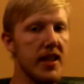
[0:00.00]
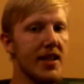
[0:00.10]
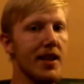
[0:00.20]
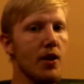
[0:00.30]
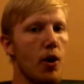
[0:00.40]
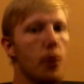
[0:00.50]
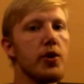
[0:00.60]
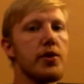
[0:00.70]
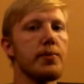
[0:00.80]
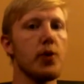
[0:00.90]
It's not
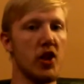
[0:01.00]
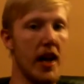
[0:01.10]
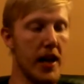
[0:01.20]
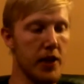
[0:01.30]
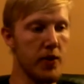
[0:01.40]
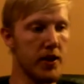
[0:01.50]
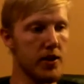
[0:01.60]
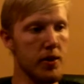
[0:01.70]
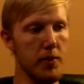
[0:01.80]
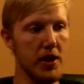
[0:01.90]
always the most accurate, and
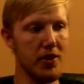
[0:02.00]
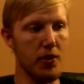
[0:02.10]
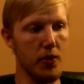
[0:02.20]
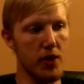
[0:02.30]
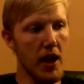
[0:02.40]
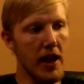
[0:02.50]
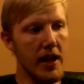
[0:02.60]
some of these scores